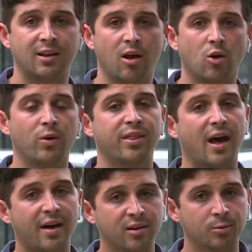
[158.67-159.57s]
along with
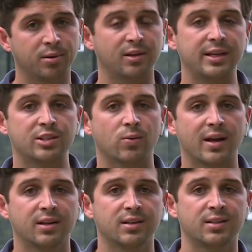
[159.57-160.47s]
other police
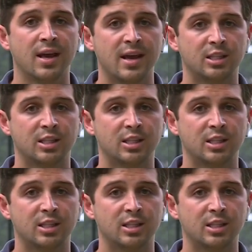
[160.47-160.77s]
records,